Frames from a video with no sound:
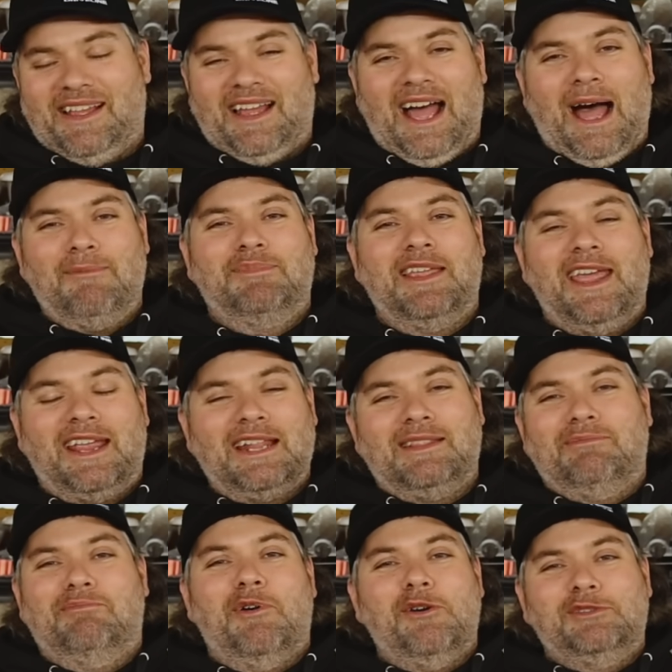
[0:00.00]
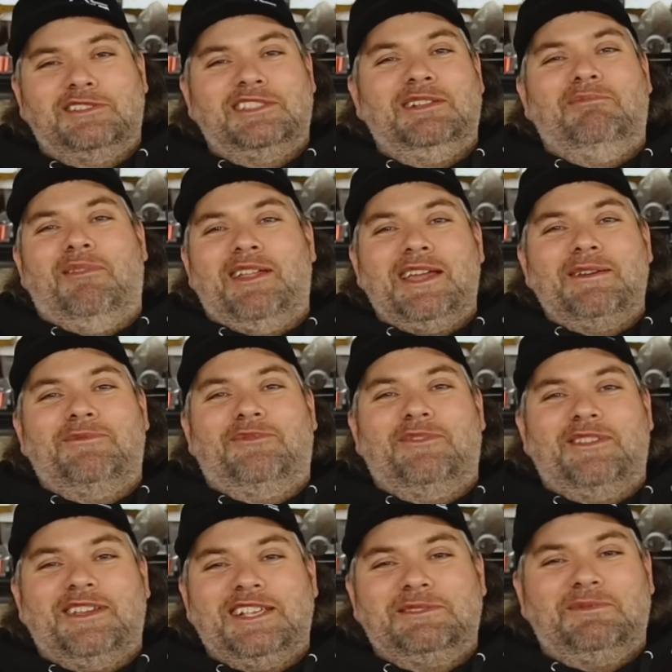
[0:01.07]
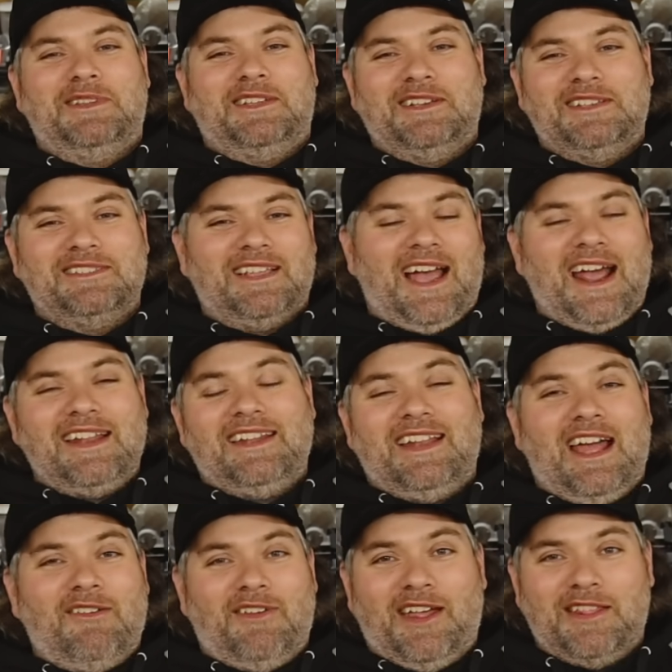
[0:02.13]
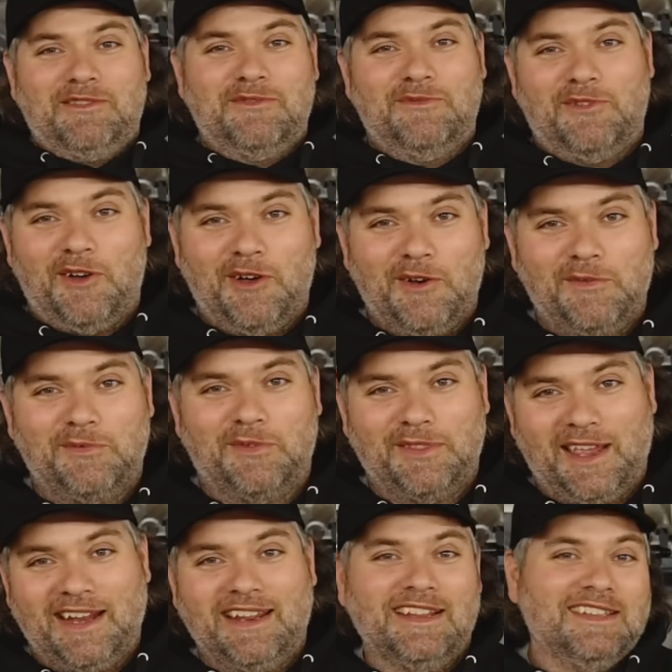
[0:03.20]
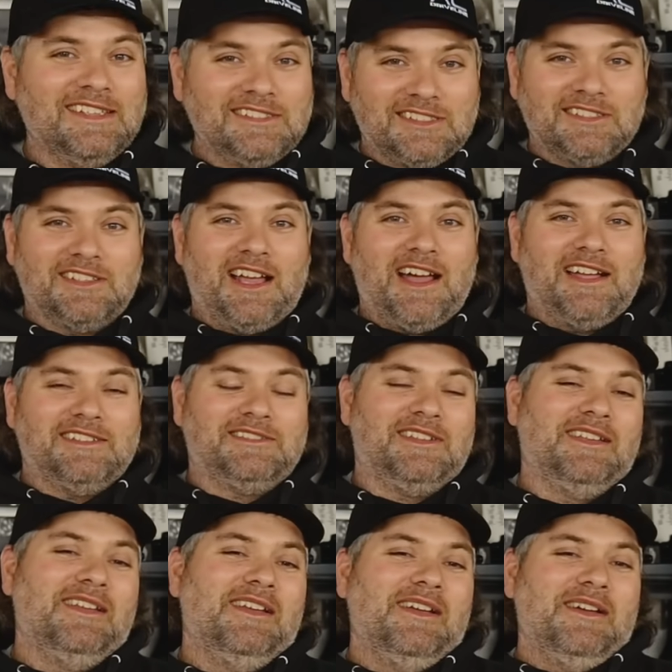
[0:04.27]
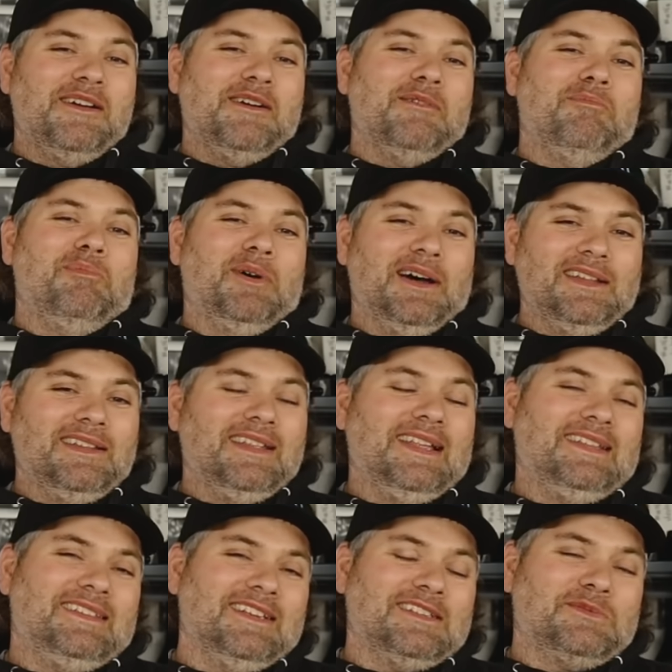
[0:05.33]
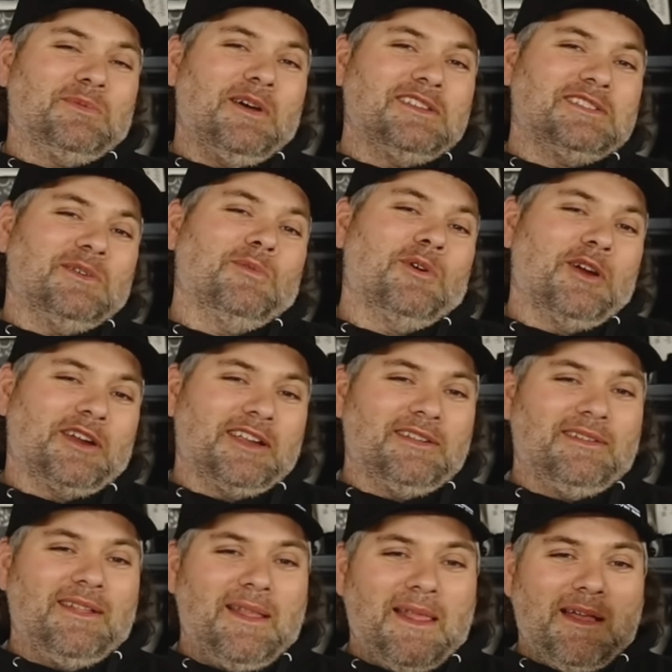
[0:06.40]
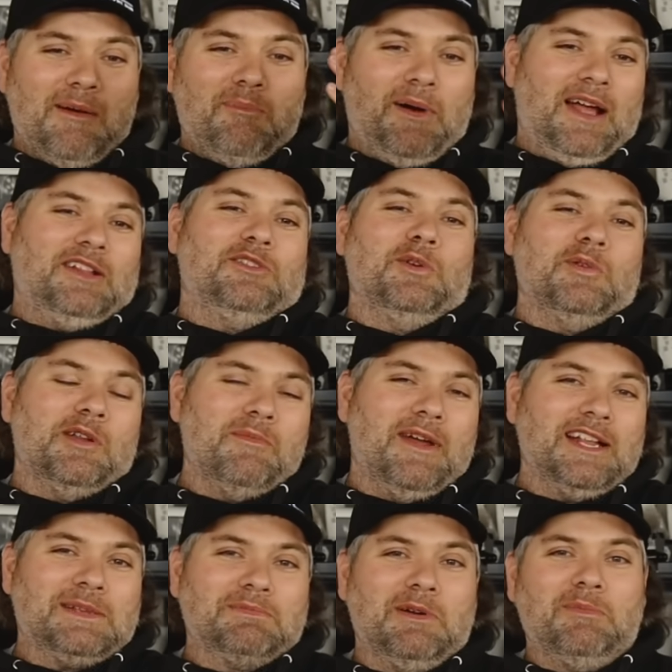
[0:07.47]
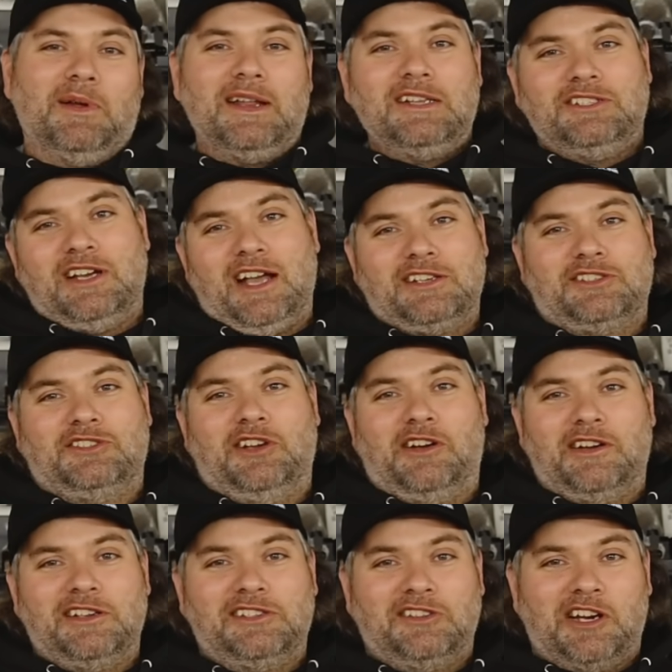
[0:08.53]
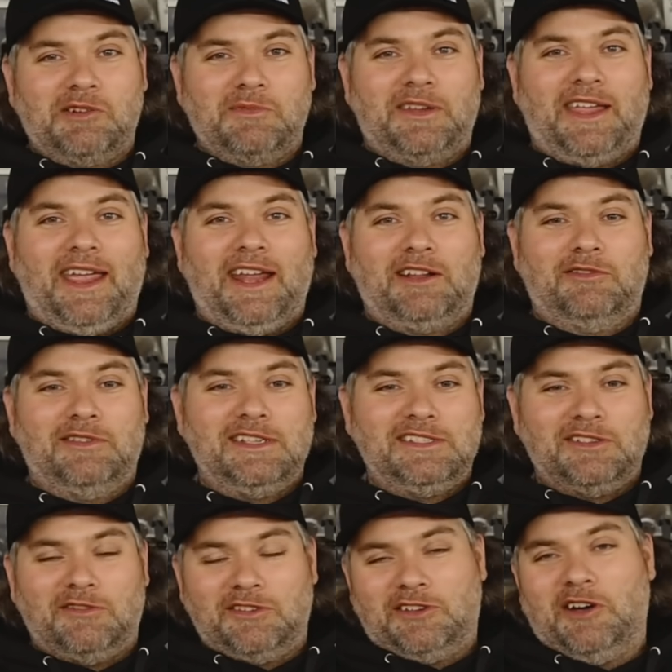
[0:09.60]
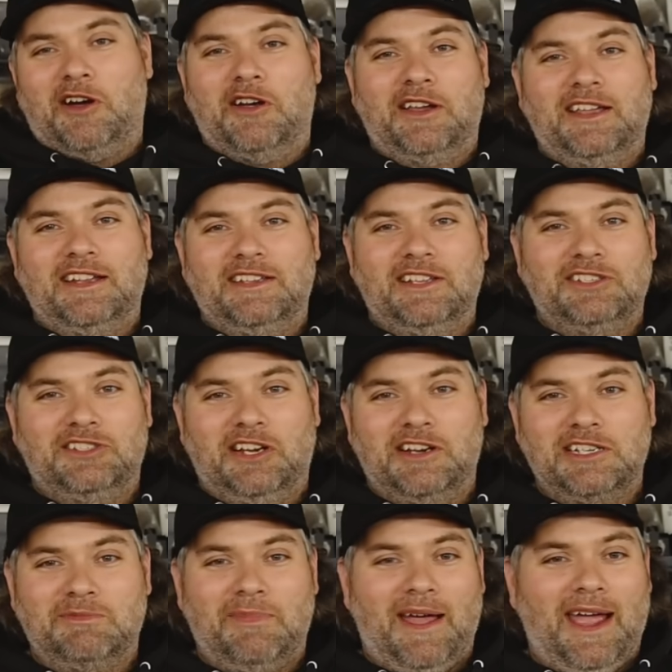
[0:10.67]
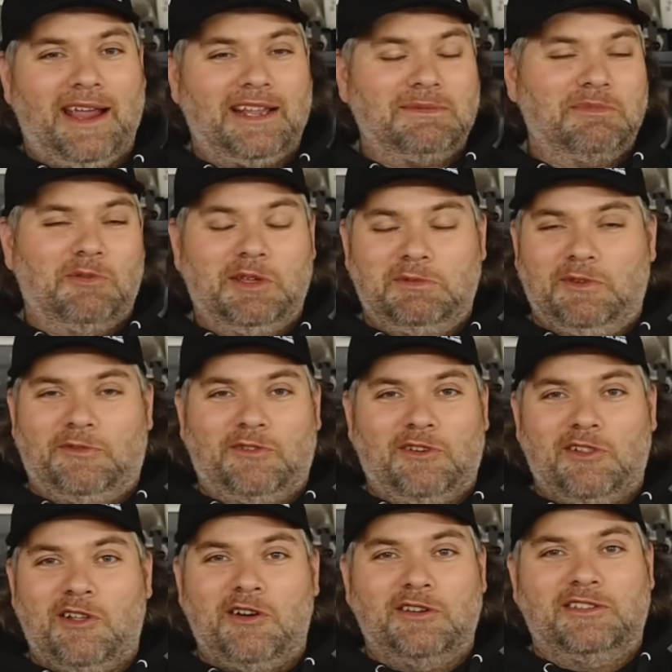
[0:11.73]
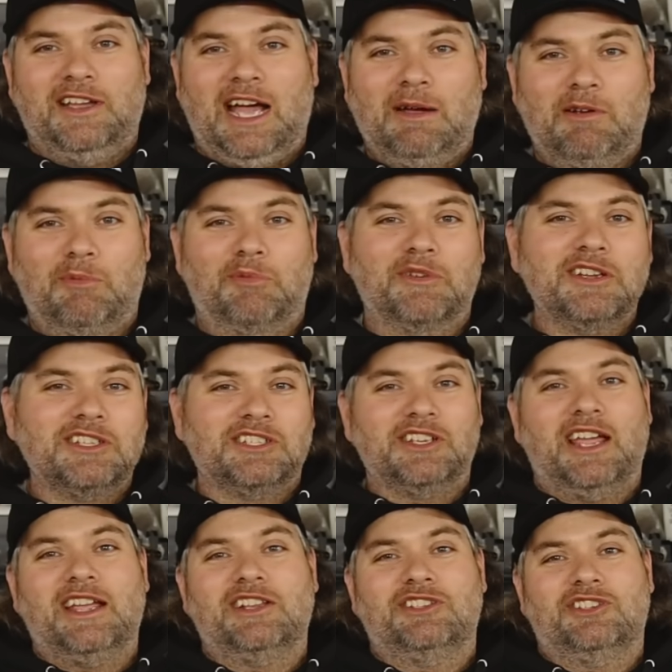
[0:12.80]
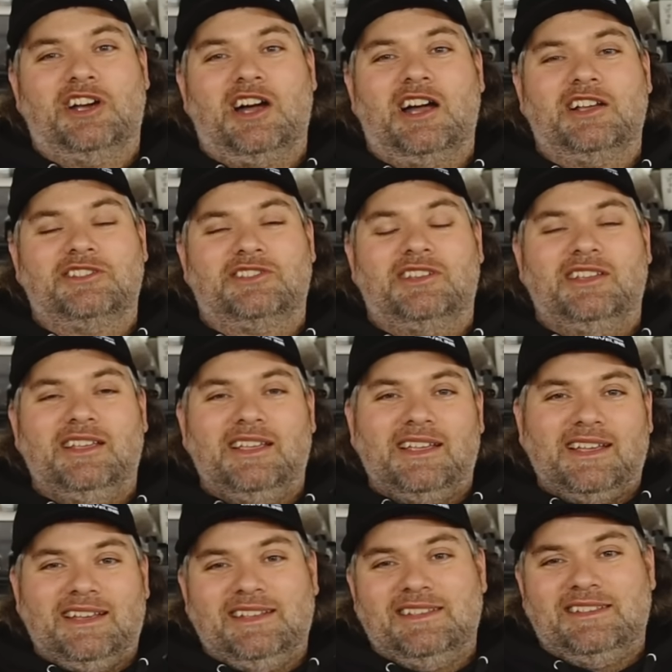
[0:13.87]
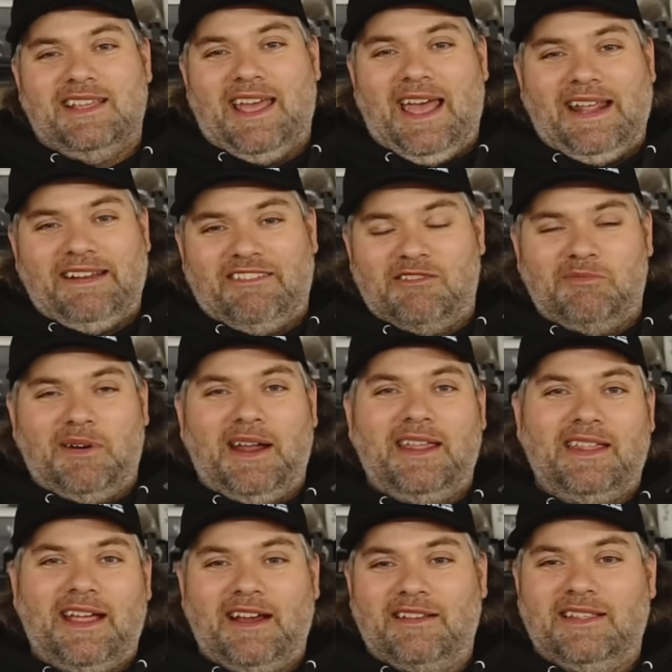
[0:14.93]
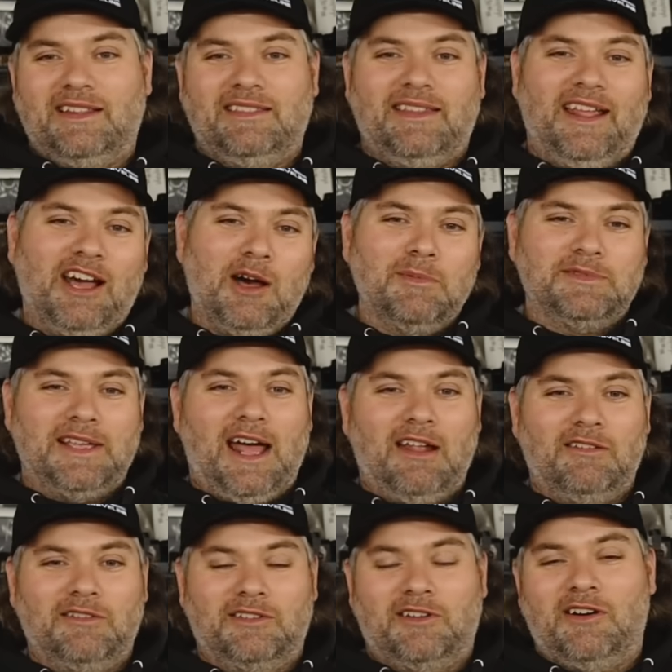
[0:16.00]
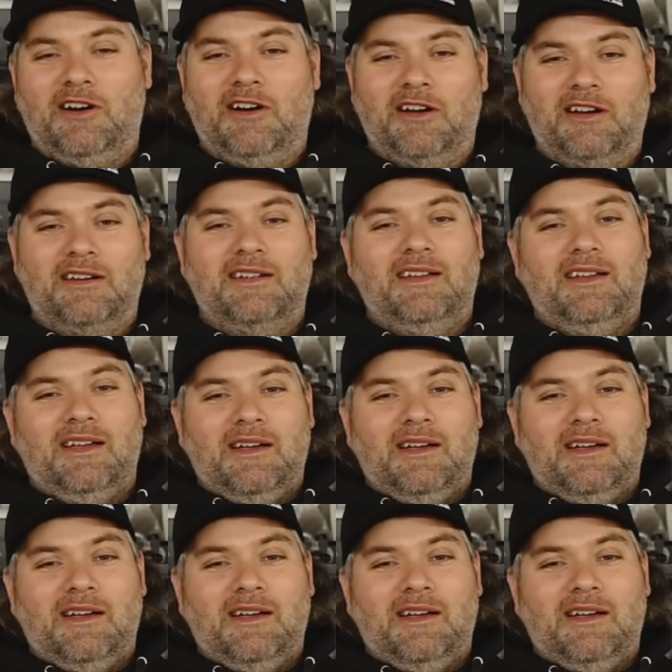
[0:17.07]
I'm taking most of the blame for this because I didn't have Heather involved with any of these designs, but it just wasn't working. But I do want to mention my buddy Josh Starr, Star Mechanical. He's on the car again this year. He's back. He's been with me for a long time. I appreciate Josh and his dad and everybody there that helps out on the car.